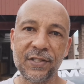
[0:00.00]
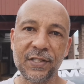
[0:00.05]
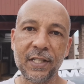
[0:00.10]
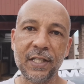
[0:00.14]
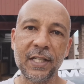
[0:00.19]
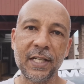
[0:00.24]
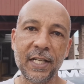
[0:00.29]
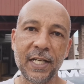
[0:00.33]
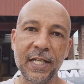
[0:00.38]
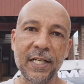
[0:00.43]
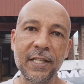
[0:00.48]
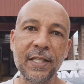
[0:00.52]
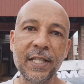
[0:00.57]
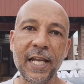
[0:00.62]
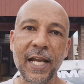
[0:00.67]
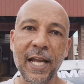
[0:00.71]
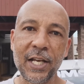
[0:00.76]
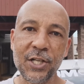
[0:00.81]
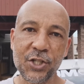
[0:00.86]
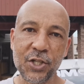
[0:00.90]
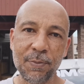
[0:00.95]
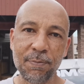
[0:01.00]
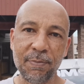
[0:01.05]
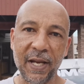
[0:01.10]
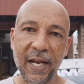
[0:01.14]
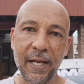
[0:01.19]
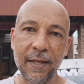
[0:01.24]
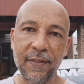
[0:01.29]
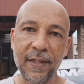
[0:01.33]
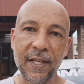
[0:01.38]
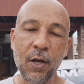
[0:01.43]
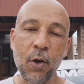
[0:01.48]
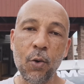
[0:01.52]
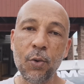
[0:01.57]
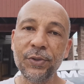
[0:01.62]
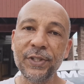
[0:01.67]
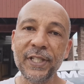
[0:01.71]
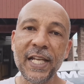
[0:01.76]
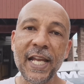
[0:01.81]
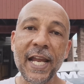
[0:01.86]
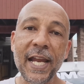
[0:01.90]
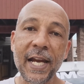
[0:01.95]
sitting in the engine bay, the
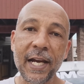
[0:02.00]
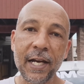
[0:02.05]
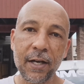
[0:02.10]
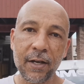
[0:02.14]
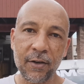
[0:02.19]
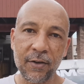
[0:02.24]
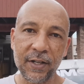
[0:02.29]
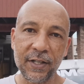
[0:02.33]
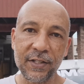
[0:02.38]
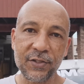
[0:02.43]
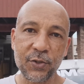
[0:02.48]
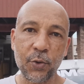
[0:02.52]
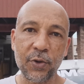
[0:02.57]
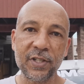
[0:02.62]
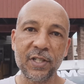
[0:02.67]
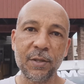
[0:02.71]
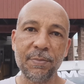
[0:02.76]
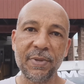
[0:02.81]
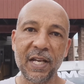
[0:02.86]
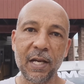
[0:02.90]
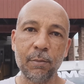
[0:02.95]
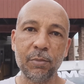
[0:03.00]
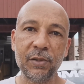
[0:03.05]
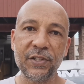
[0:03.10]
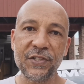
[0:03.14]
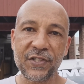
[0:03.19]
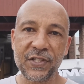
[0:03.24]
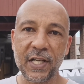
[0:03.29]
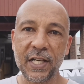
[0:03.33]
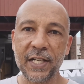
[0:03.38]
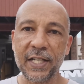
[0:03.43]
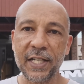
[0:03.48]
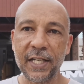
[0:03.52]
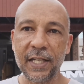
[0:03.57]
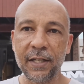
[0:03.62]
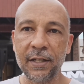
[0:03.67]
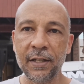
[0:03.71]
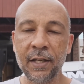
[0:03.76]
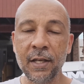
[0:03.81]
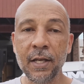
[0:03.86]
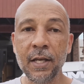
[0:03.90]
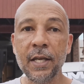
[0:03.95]
only air it's going to be able to suck
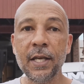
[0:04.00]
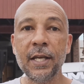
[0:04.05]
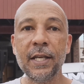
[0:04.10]
in